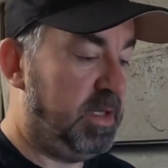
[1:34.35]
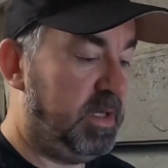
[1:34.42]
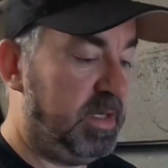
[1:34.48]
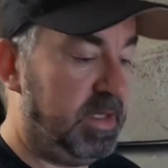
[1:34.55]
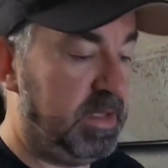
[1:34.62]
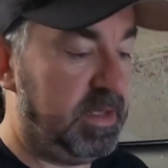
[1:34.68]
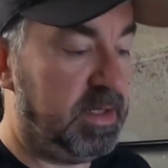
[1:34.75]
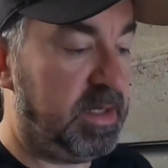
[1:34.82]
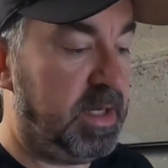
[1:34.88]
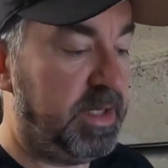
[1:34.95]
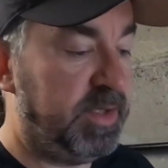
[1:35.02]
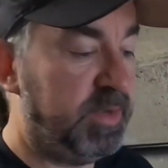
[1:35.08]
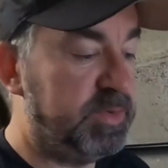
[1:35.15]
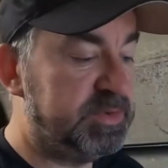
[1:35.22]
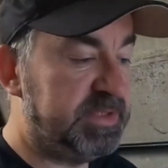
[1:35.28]
I
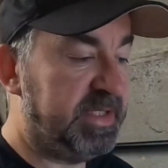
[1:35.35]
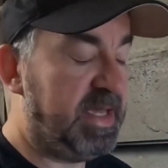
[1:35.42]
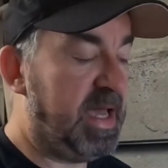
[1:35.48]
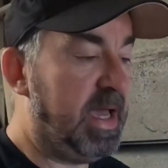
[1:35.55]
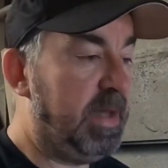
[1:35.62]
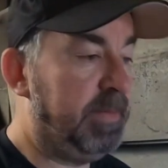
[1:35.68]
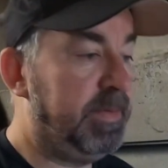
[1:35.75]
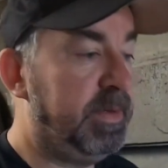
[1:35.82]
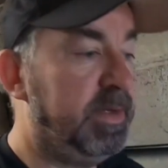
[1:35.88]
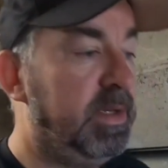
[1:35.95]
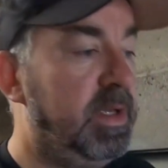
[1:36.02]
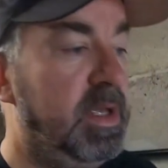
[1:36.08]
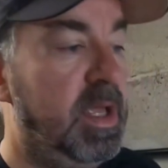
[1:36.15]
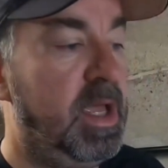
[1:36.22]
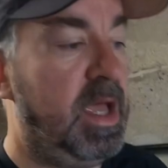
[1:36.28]
use the app,
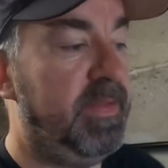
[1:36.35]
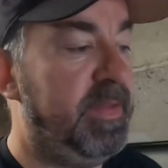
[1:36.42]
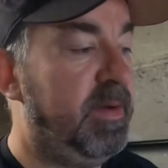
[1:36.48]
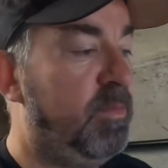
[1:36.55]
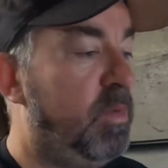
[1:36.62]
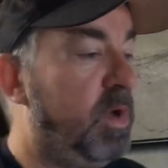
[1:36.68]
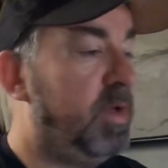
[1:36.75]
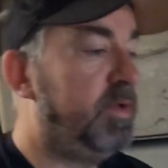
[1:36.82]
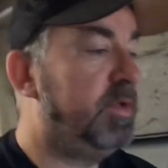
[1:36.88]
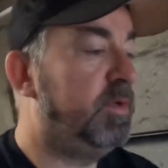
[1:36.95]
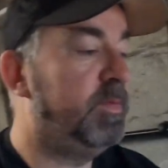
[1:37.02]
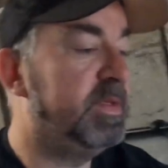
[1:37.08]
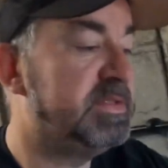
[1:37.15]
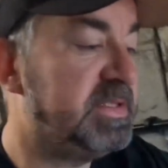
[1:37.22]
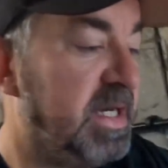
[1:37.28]
and then what I
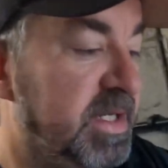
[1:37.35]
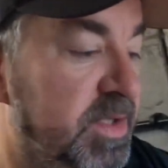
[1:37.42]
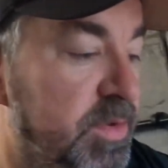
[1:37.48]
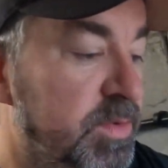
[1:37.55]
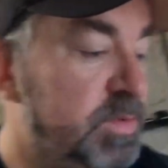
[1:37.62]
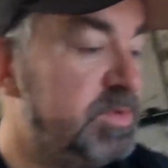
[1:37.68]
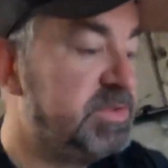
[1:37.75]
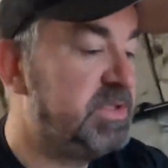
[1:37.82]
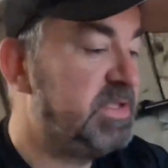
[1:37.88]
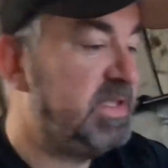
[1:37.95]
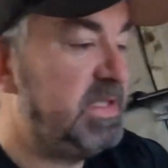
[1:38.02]
do is I use